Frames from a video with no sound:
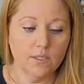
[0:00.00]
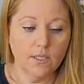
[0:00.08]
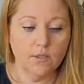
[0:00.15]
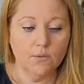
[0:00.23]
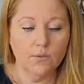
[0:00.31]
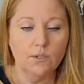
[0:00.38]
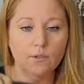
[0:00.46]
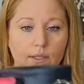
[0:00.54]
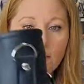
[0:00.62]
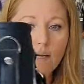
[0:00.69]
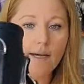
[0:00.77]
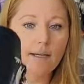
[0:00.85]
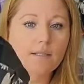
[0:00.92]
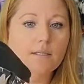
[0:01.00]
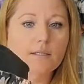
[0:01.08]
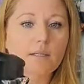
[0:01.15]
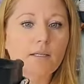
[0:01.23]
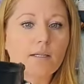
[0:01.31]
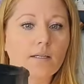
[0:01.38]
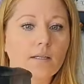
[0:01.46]
So you can kind of
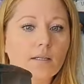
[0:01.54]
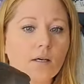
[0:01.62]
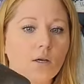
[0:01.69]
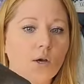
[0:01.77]
see